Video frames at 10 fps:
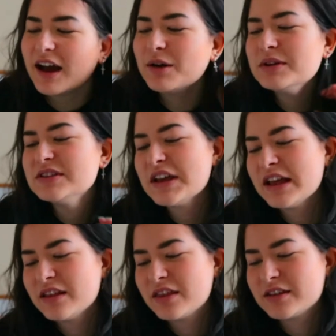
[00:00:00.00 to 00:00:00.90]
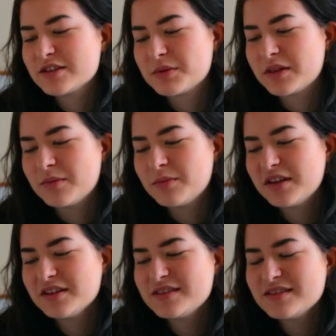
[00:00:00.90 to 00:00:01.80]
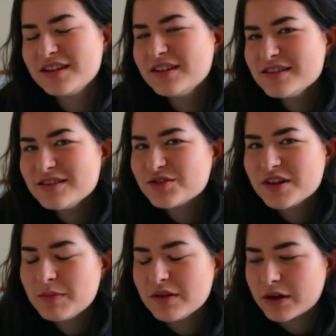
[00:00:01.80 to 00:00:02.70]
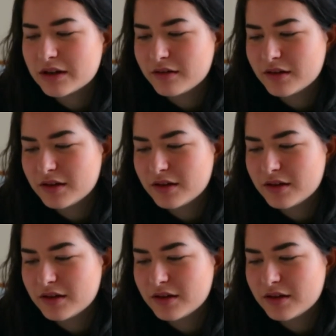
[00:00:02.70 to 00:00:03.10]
I want to end things with him because he doesn't treat me well.